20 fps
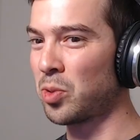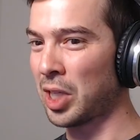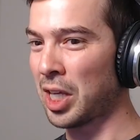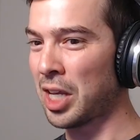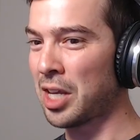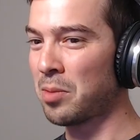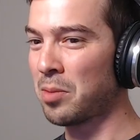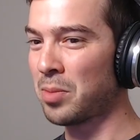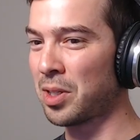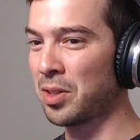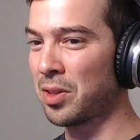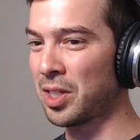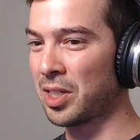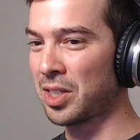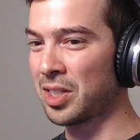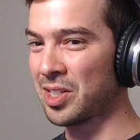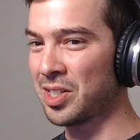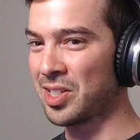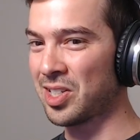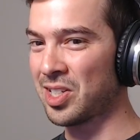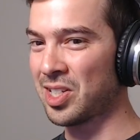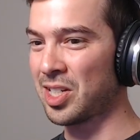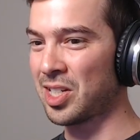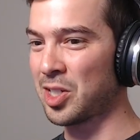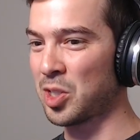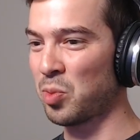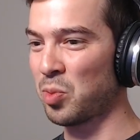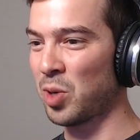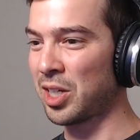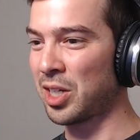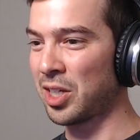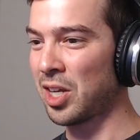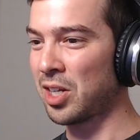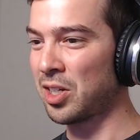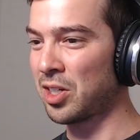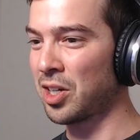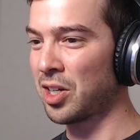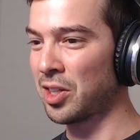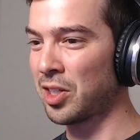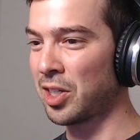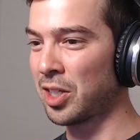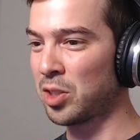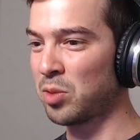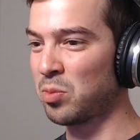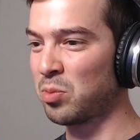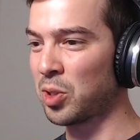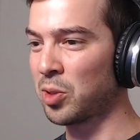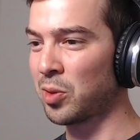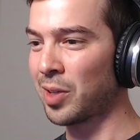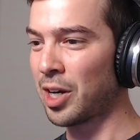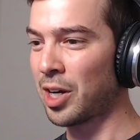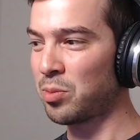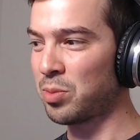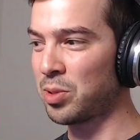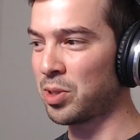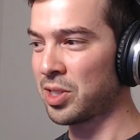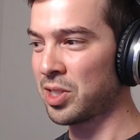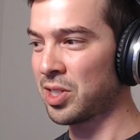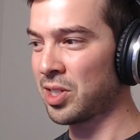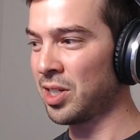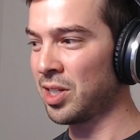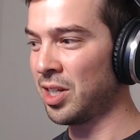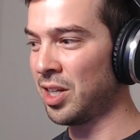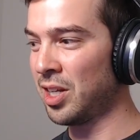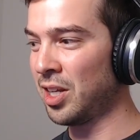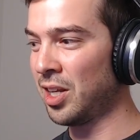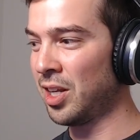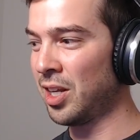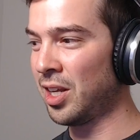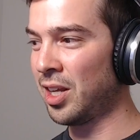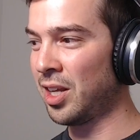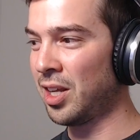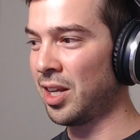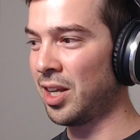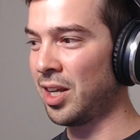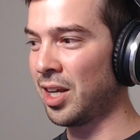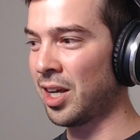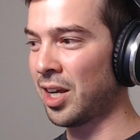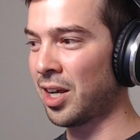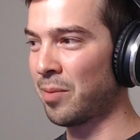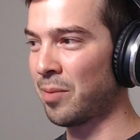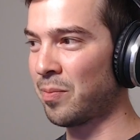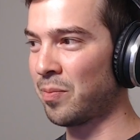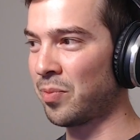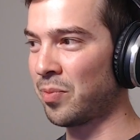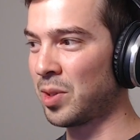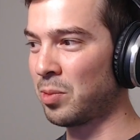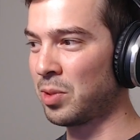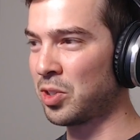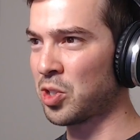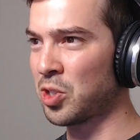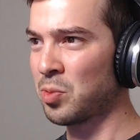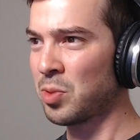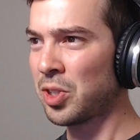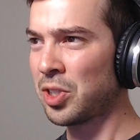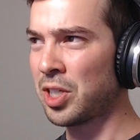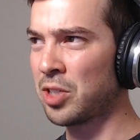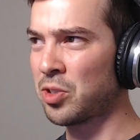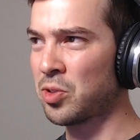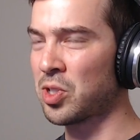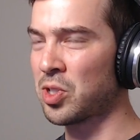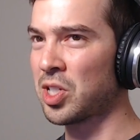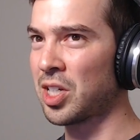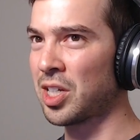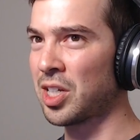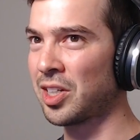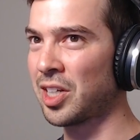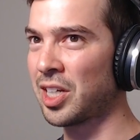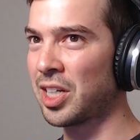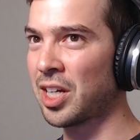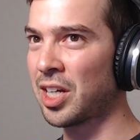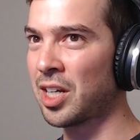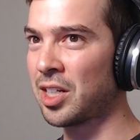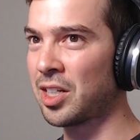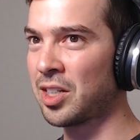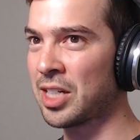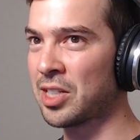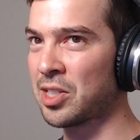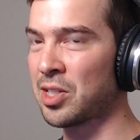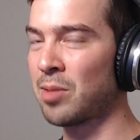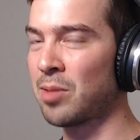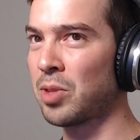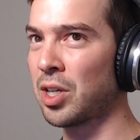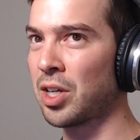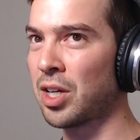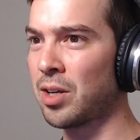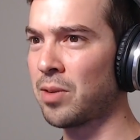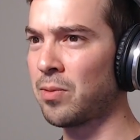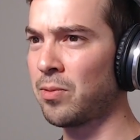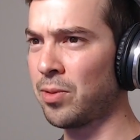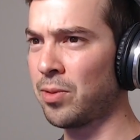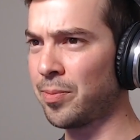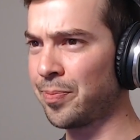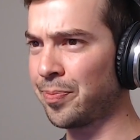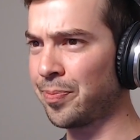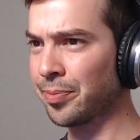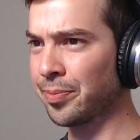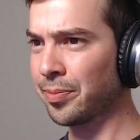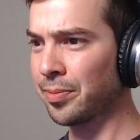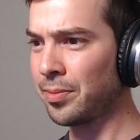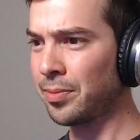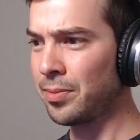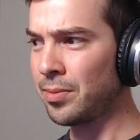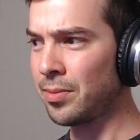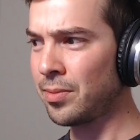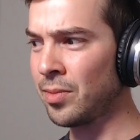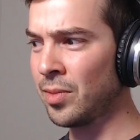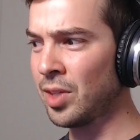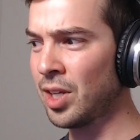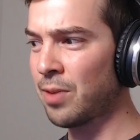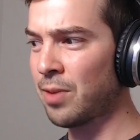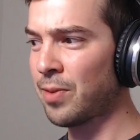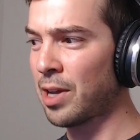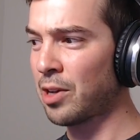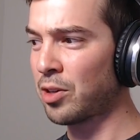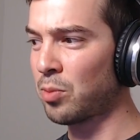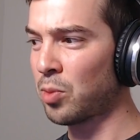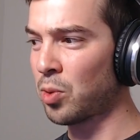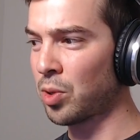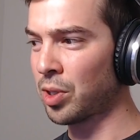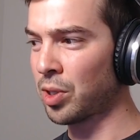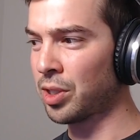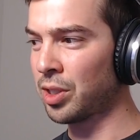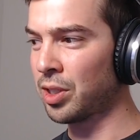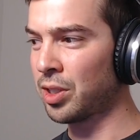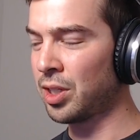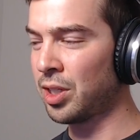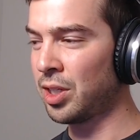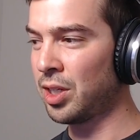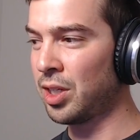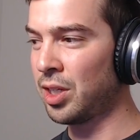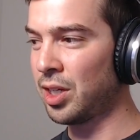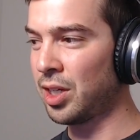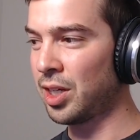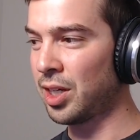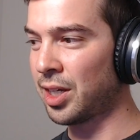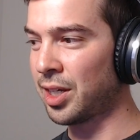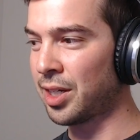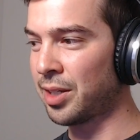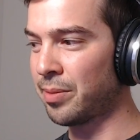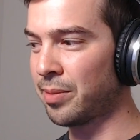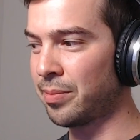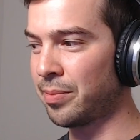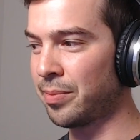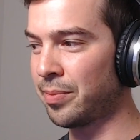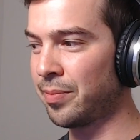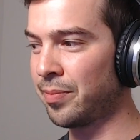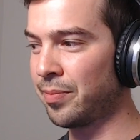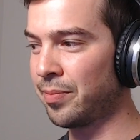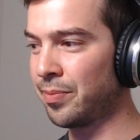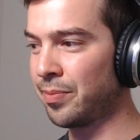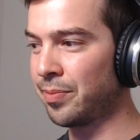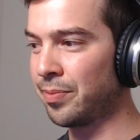whole game, I think, is is predicated on like computer outputs, yeah. um, which is really interesting. Like I, that's something I've I found more um,